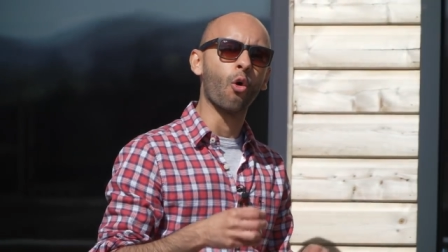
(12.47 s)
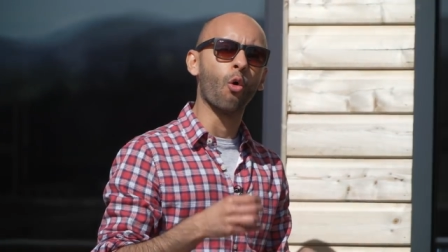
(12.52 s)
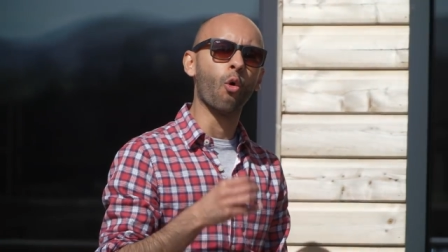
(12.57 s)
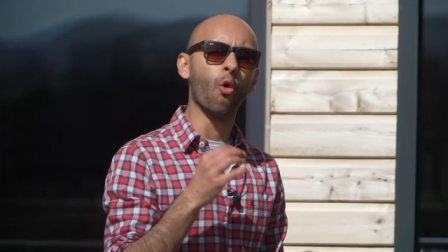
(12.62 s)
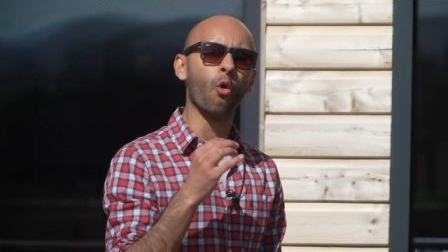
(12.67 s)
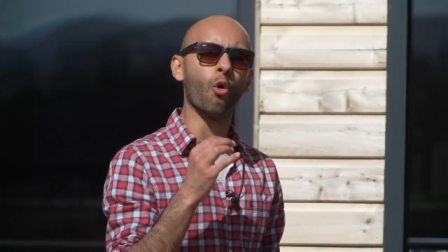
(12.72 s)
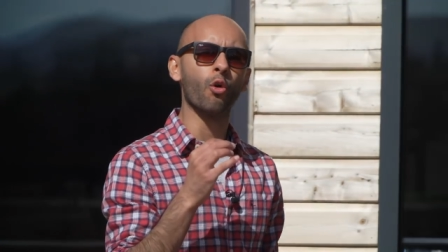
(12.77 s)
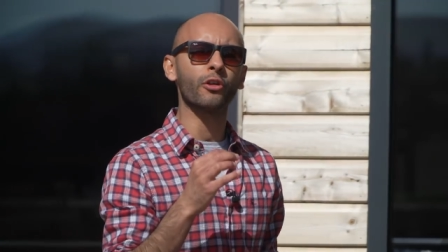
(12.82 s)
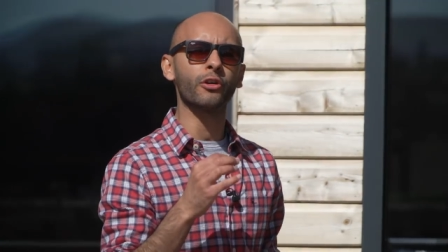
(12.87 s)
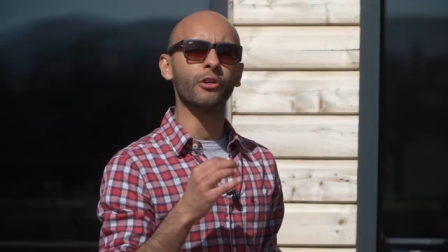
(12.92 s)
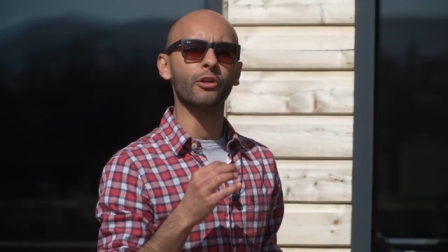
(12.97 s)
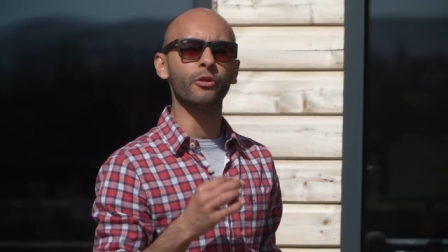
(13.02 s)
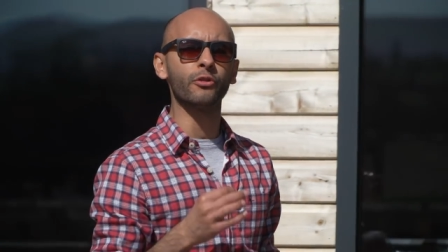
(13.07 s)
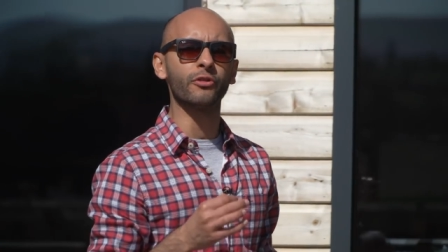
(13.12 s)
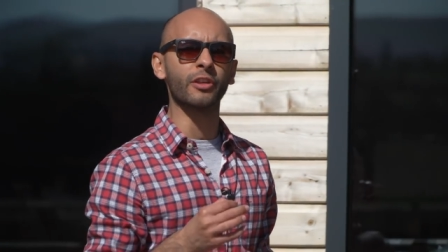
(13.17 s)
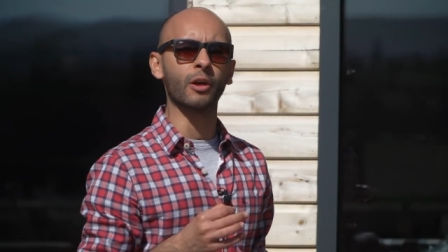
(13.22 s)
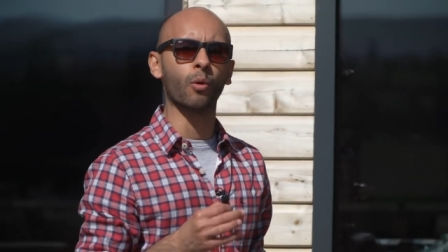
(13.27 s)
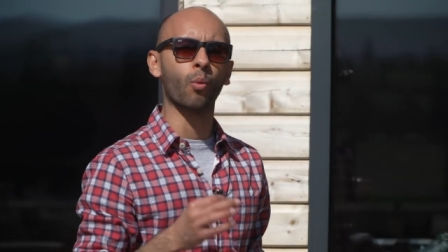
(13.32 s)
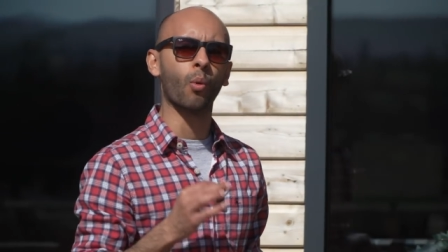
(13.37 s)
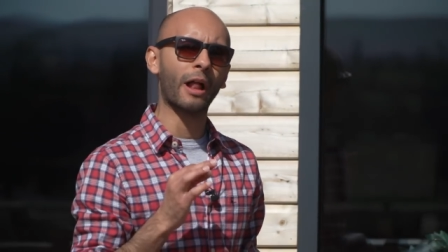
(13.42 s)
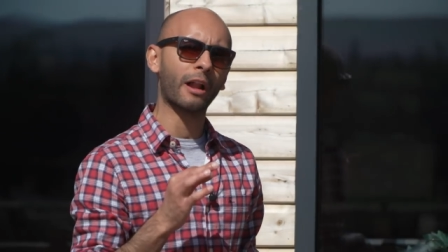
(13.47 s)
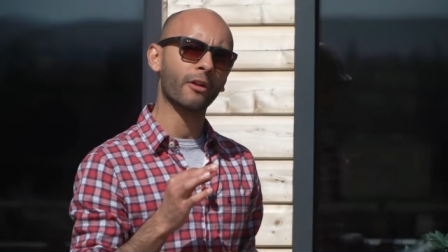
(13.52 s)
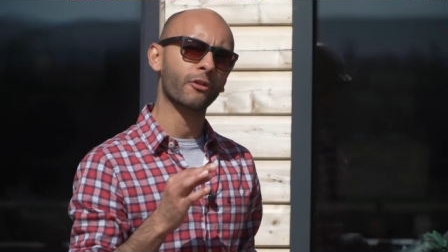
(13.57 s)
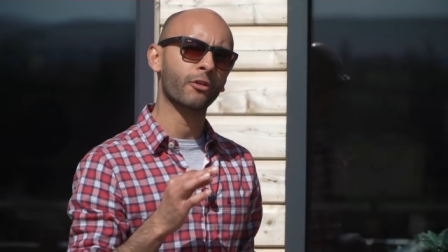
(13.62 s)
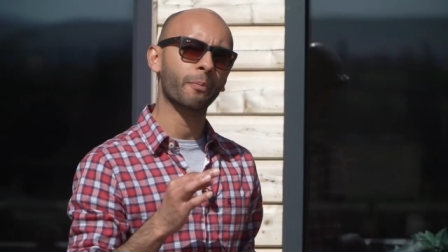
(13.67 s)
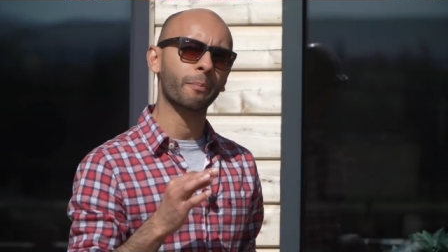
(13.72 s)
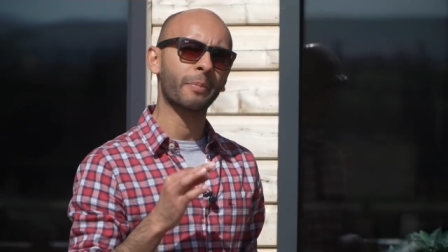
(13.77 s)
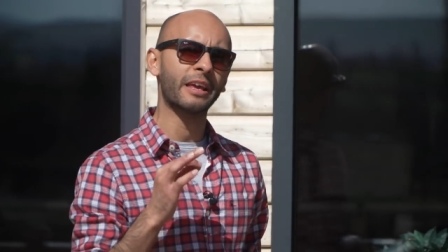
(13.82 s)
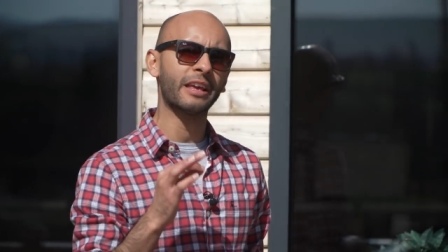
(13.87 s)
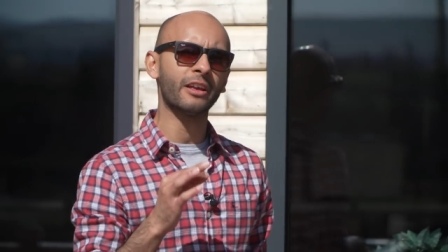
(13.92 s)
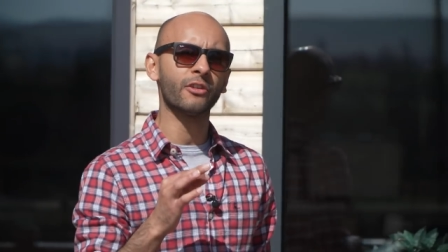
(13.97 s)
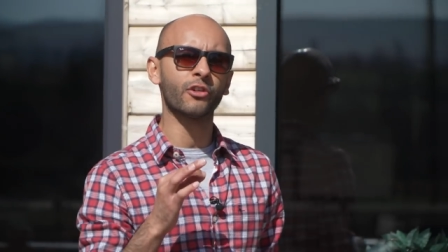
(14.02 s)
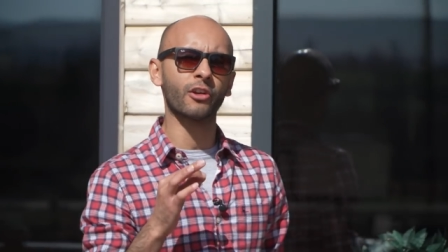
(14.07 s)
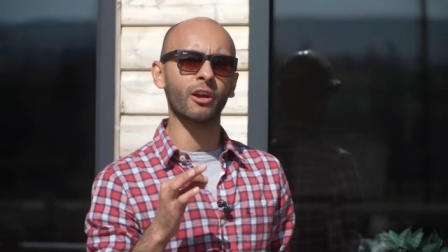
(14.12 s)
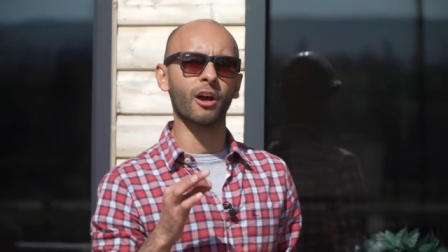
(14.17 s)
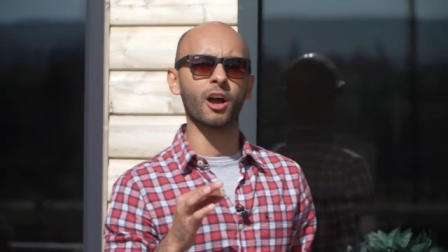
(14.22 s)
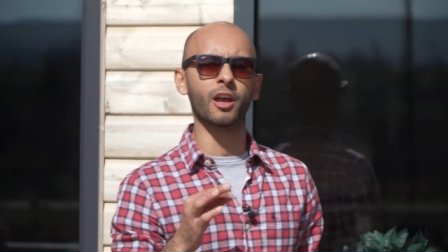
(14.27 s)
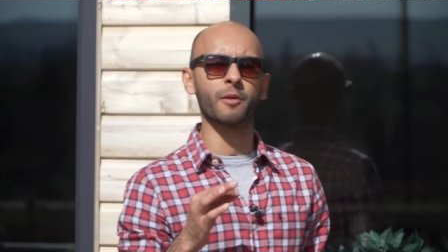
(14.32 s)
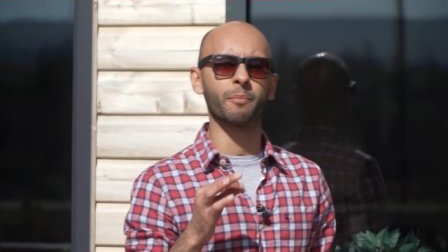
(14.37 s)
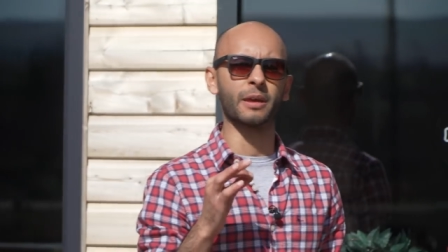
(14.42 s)
all using Welsh
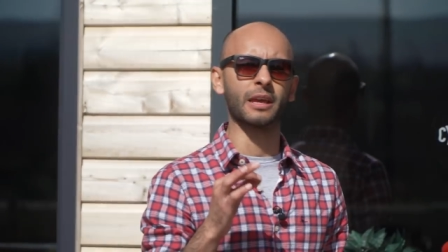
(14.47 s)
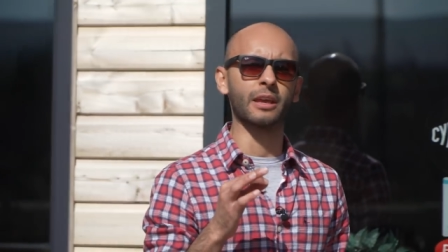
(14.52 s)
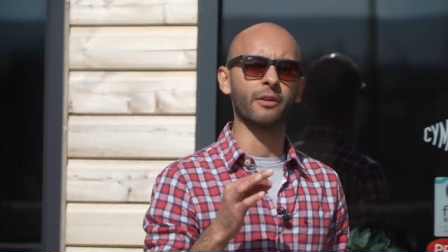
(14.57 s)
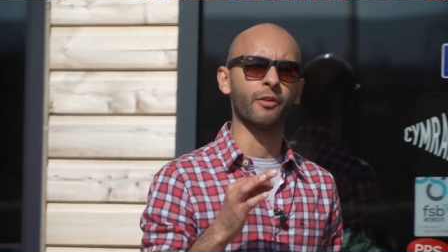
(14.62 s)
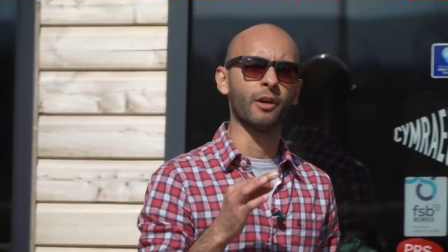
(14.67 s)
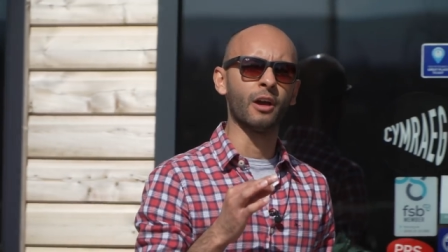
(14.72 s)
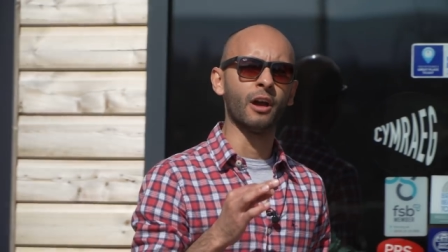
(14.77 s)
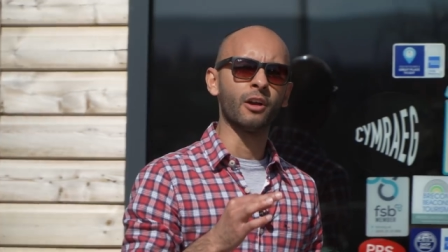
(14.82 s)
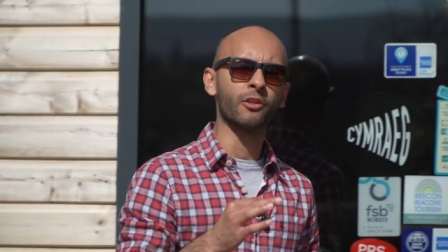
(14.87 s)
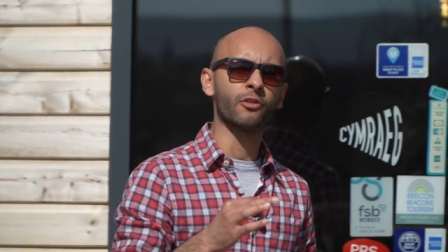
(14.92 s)
PGI beef